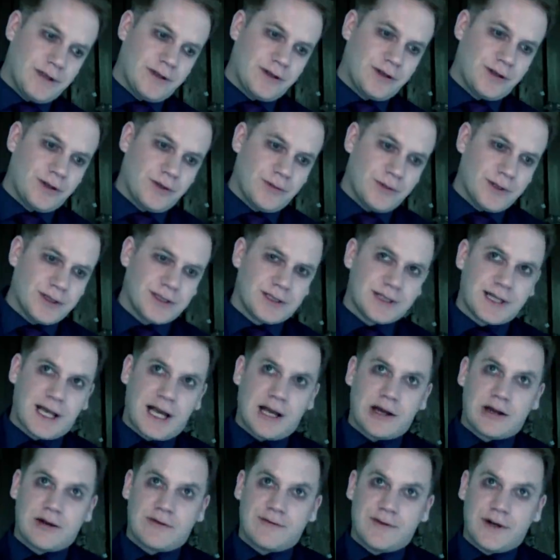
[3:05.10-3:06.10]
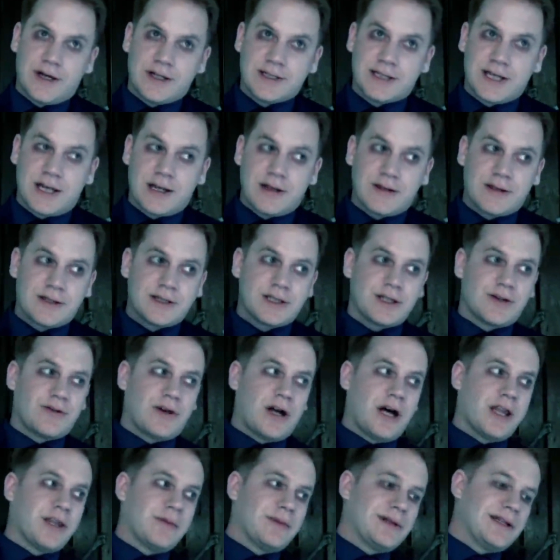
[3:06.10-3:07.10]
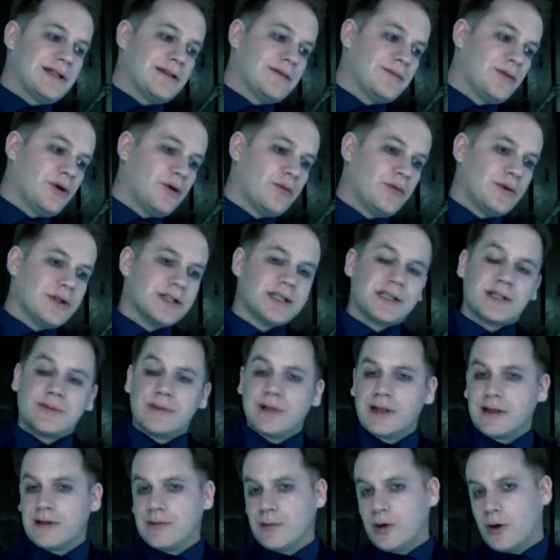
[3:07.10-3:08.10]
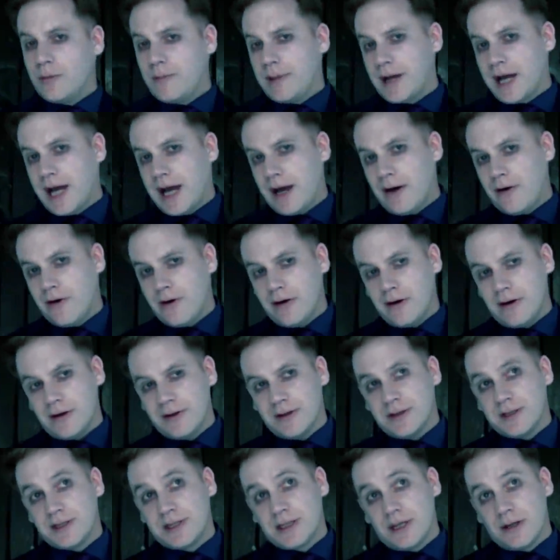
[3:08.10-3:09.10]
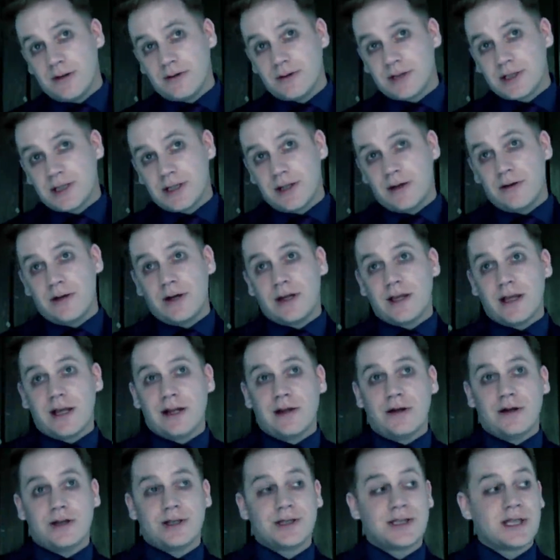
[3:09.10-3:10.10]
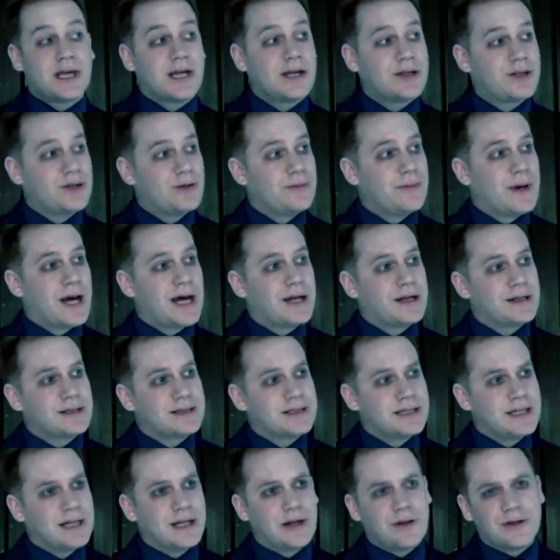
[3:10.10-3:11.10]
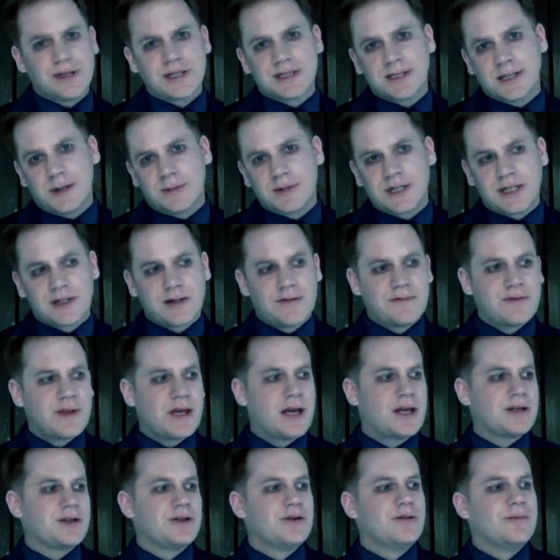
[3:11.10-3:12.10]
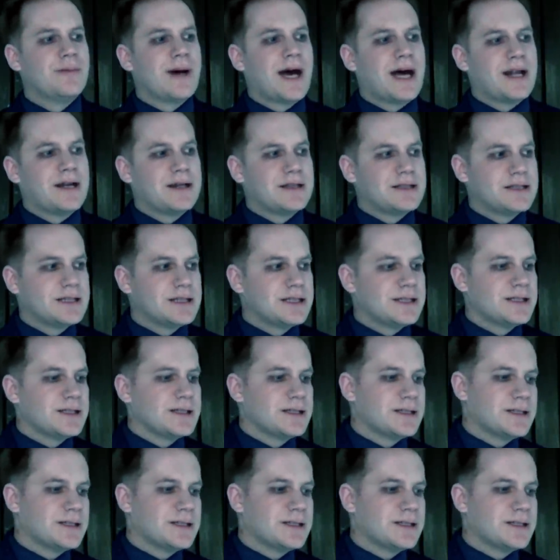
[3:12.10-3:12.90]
the human sacrifice, anything to grant them a little more wisdom, a little more power, and so slowly they lost their humanity. And on the subject of their humanity,